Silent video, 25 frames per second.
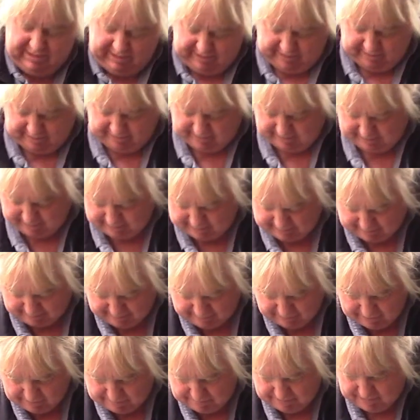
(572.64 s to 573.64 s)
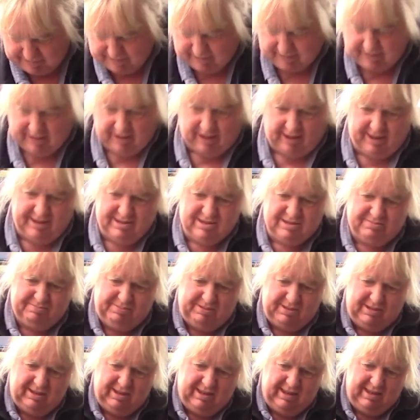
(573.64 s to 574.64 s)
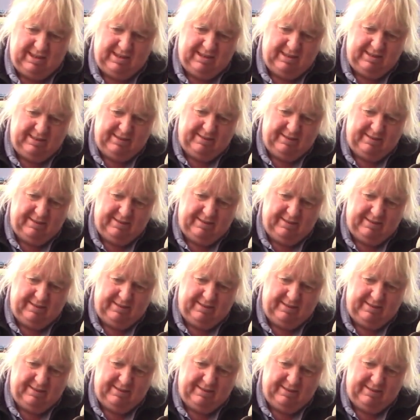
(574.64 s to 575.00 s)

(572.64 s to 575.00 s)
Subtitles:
didn't think that would be the case, but